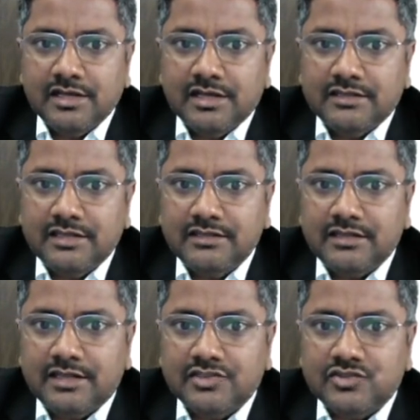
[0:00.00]
then
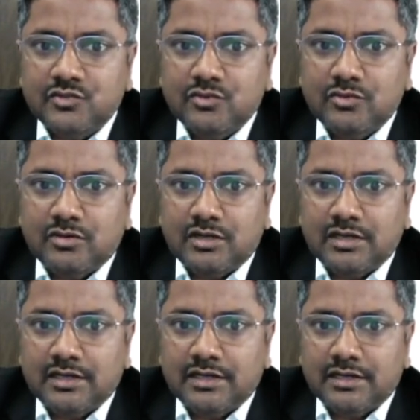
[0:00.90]
there is no
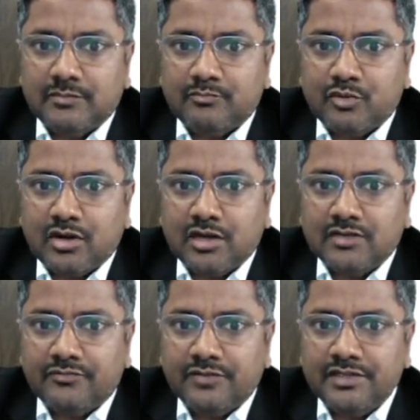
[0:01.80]
product
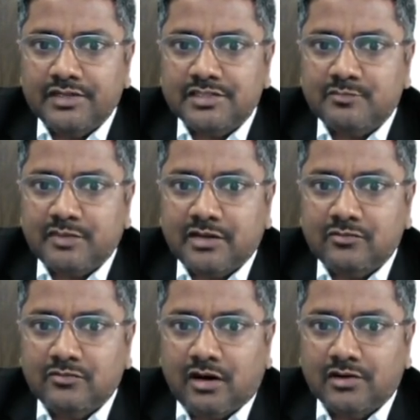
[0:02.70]
with respect
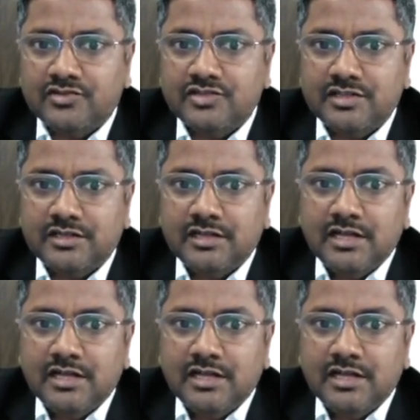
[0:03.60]
to oxygen.